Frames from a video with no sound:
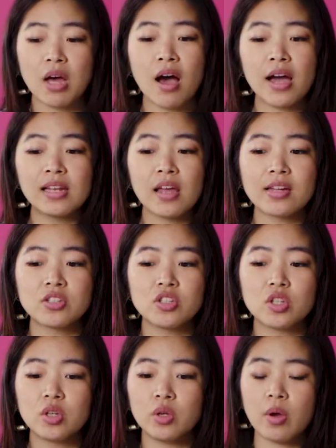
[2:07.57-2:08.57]
I like to
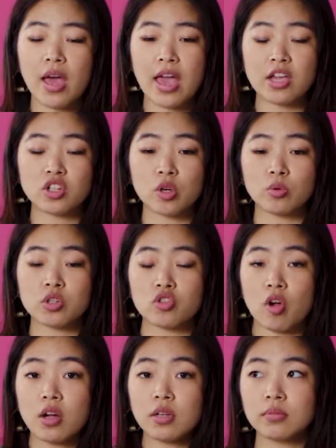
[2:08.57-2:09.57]
do a shoulder
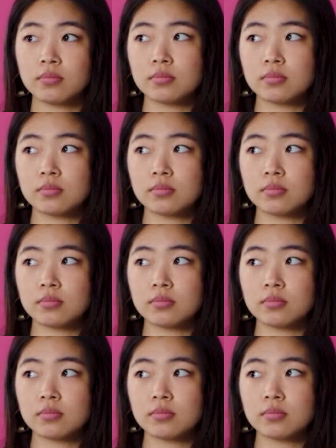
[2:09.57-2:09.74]
shrug,